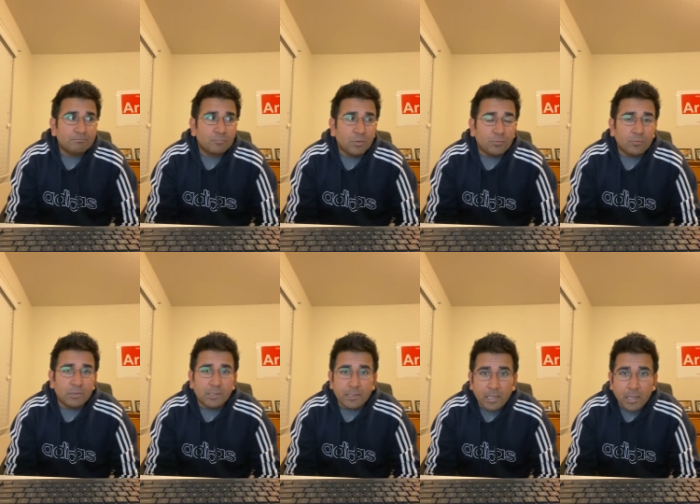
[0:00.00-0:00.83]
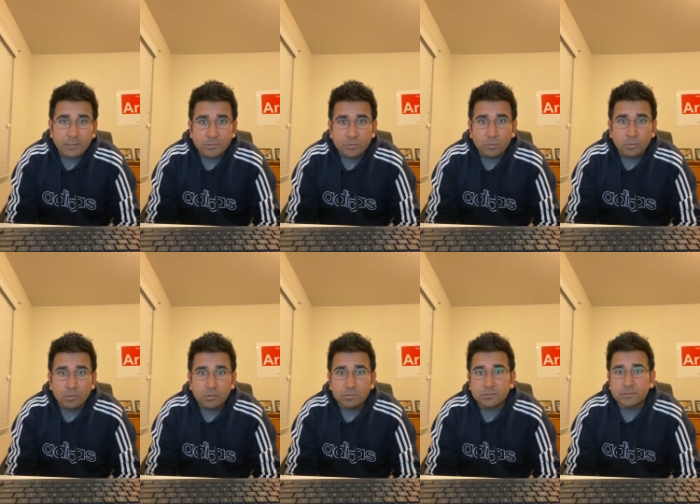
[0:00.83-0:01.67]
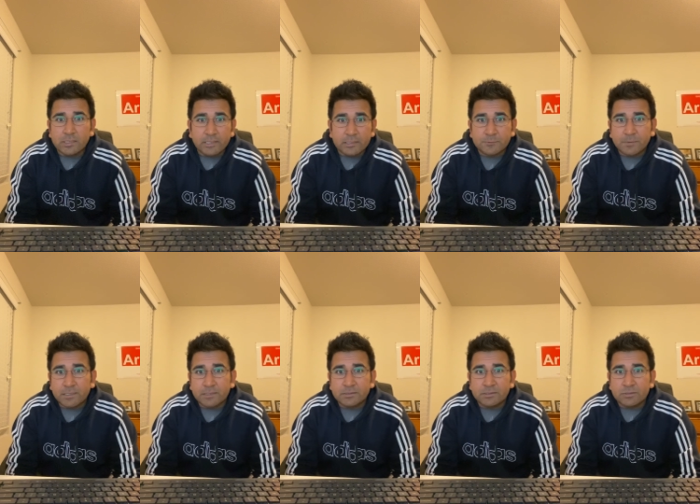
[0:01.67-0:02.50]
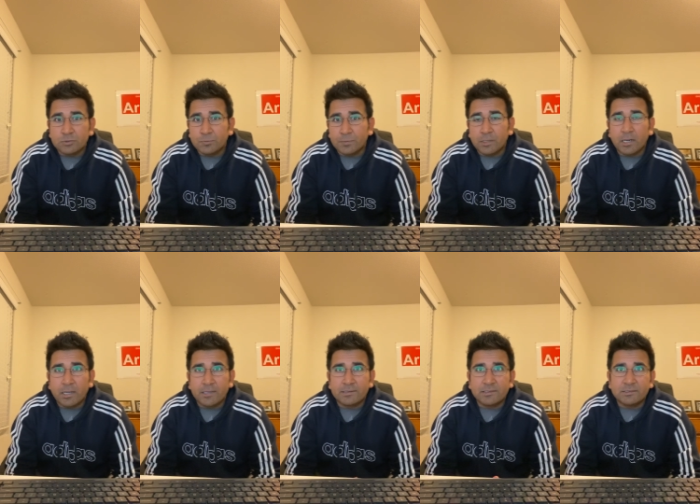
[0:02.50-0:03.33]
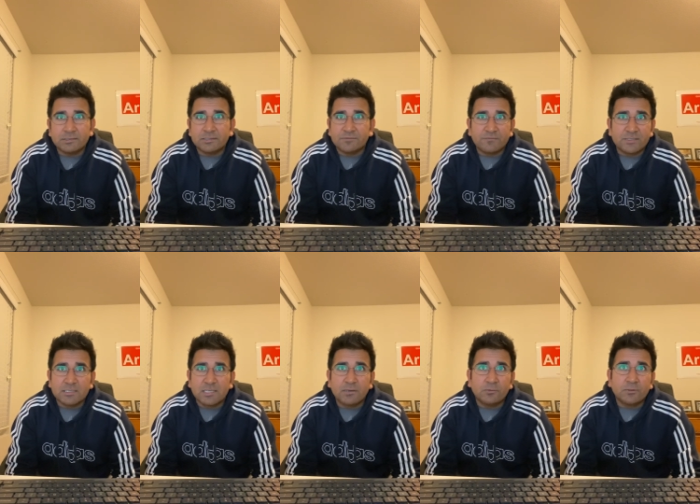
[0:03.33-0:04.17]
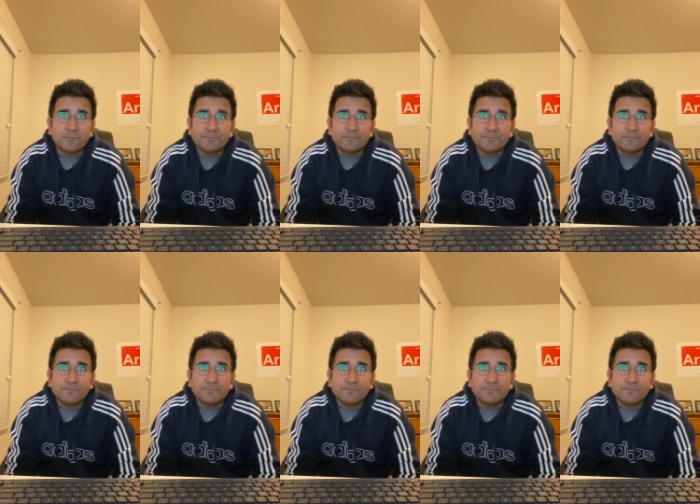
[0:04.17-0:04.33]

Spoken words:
a really high score, set expectations super high, and then just fizzle out.